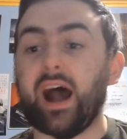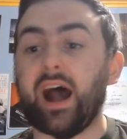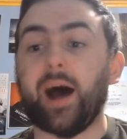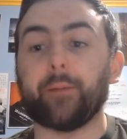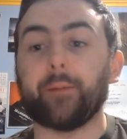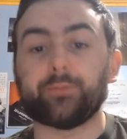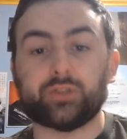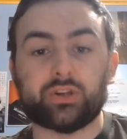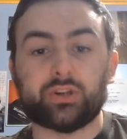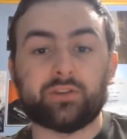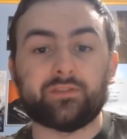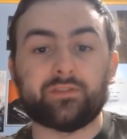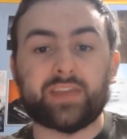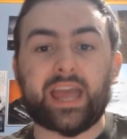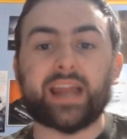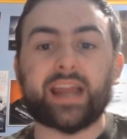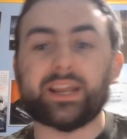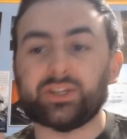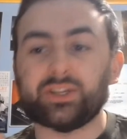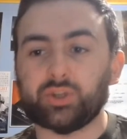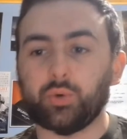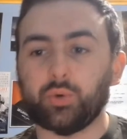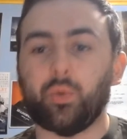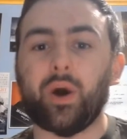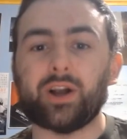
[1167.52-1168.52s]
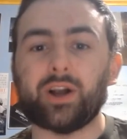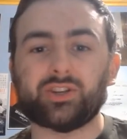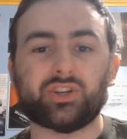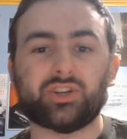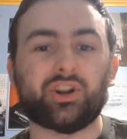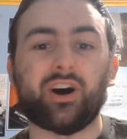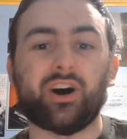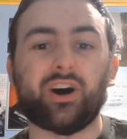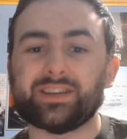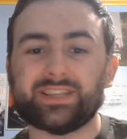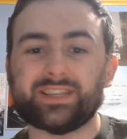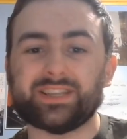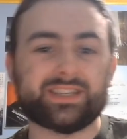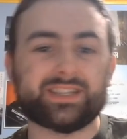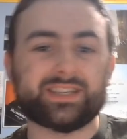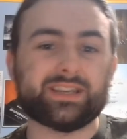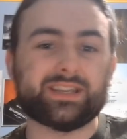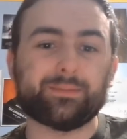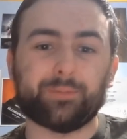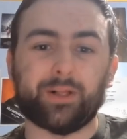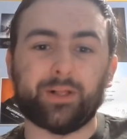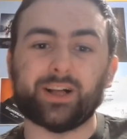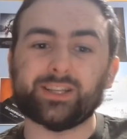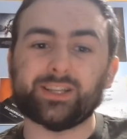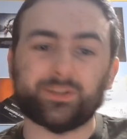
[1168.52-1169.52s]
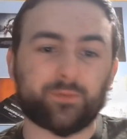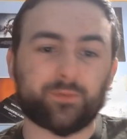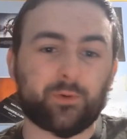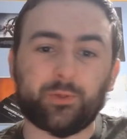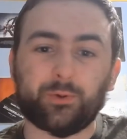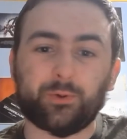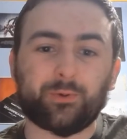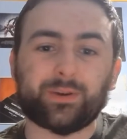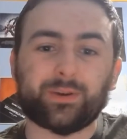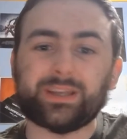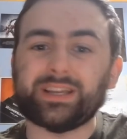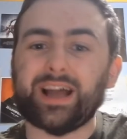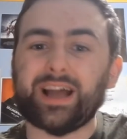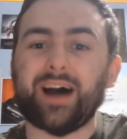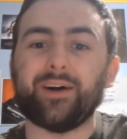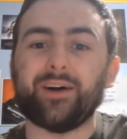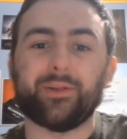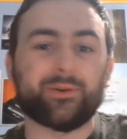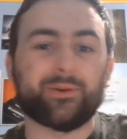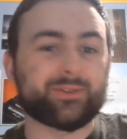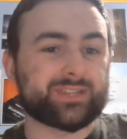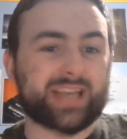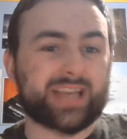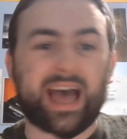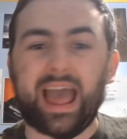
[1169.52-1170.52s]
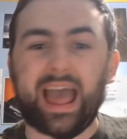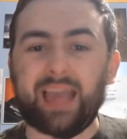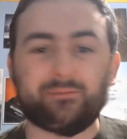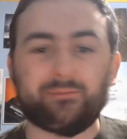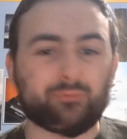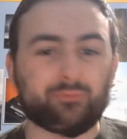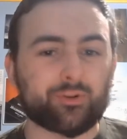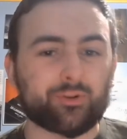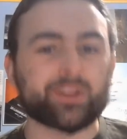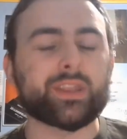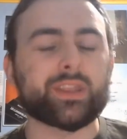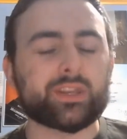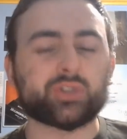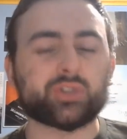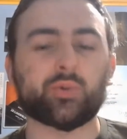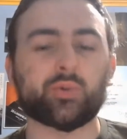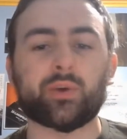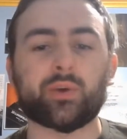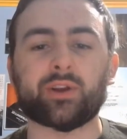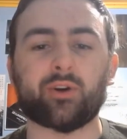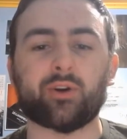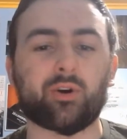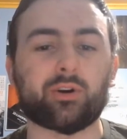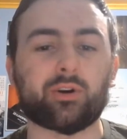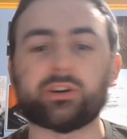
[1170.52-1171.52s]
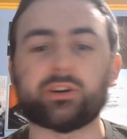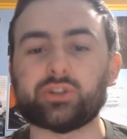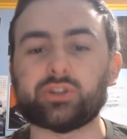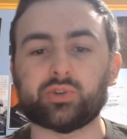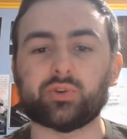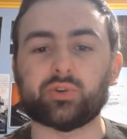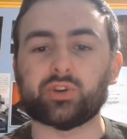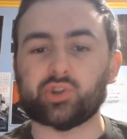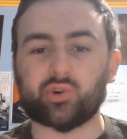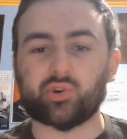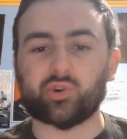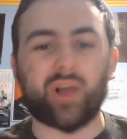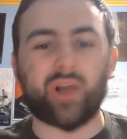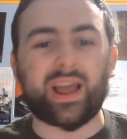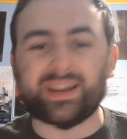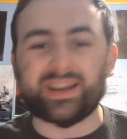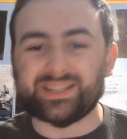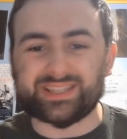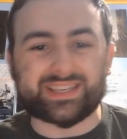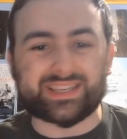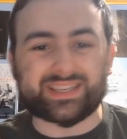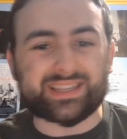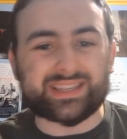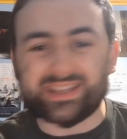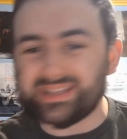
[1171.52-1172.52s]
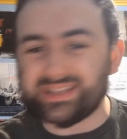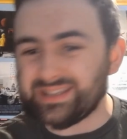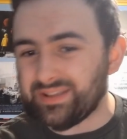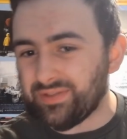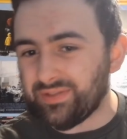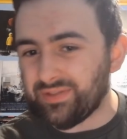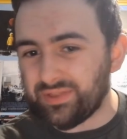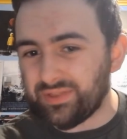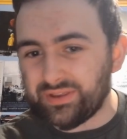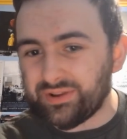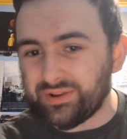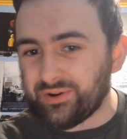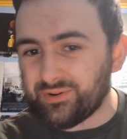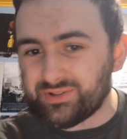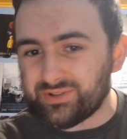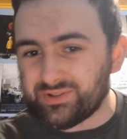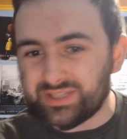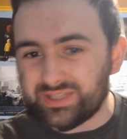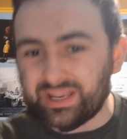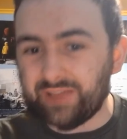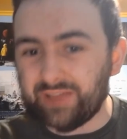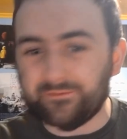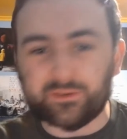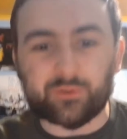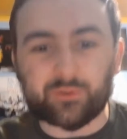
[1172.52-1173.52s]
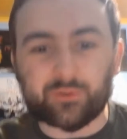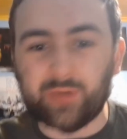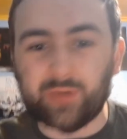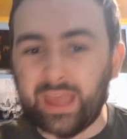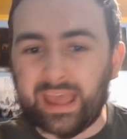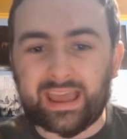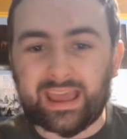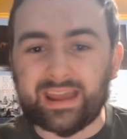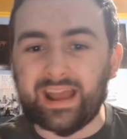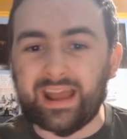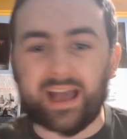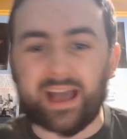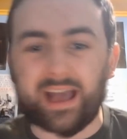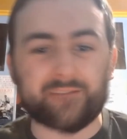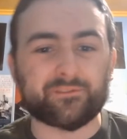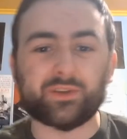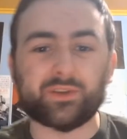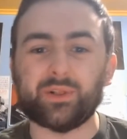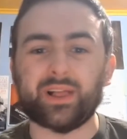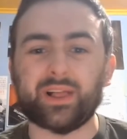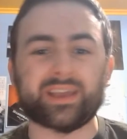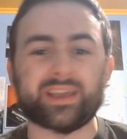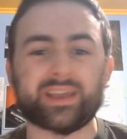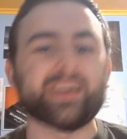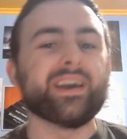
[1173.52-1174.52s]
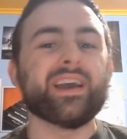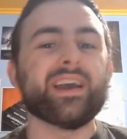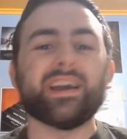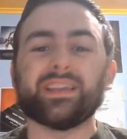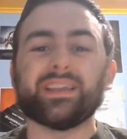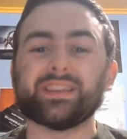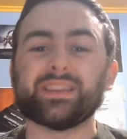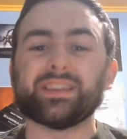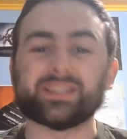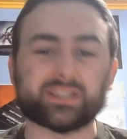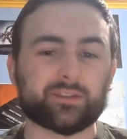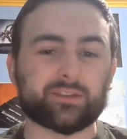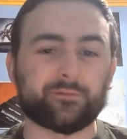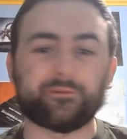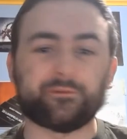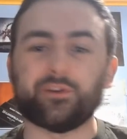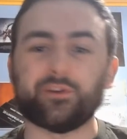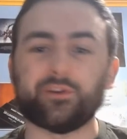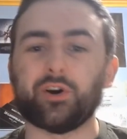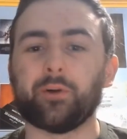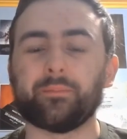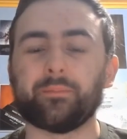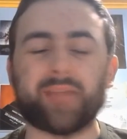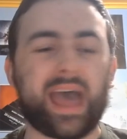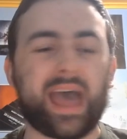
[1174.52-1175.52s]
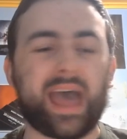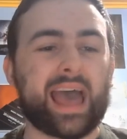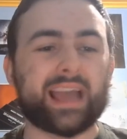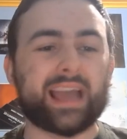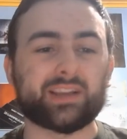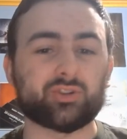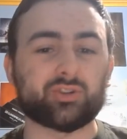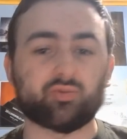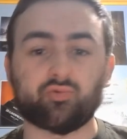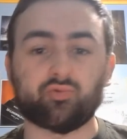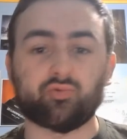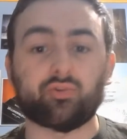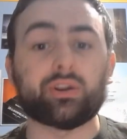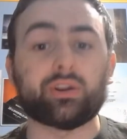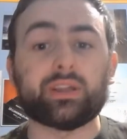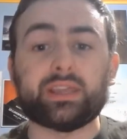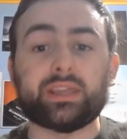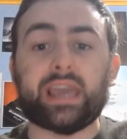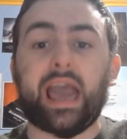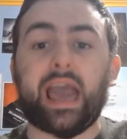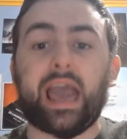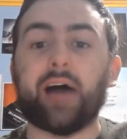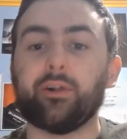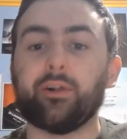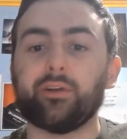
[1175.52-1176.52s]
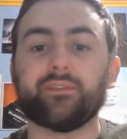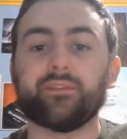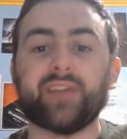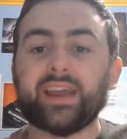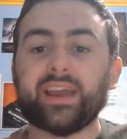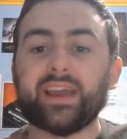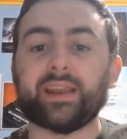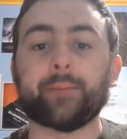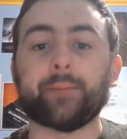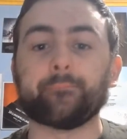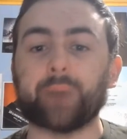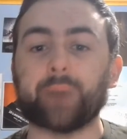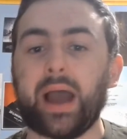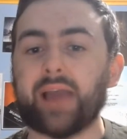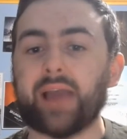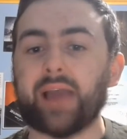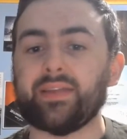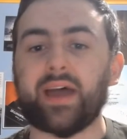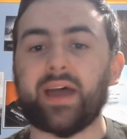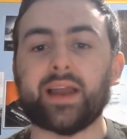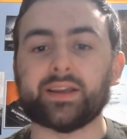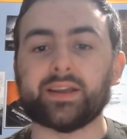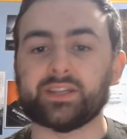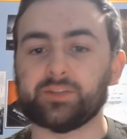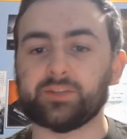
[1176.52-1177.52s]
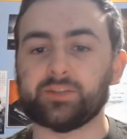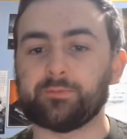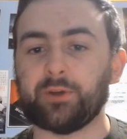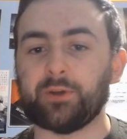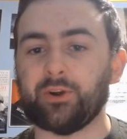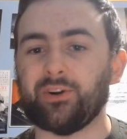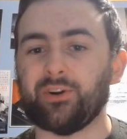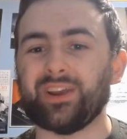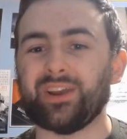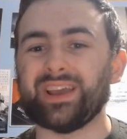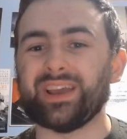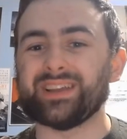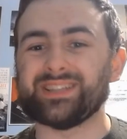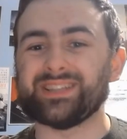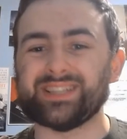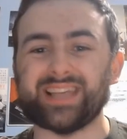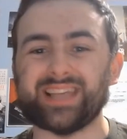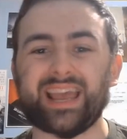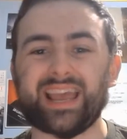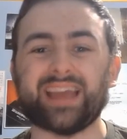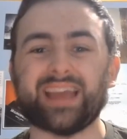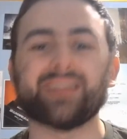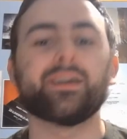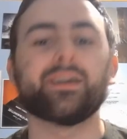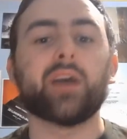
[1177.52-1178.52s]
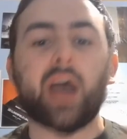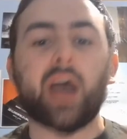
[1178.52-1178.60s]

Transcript: option of getting to watch it on Disney Plus for $30, I really do encourage you to try to see this in theaters if you can. I feel like this is a film that is really elevated by that experience. And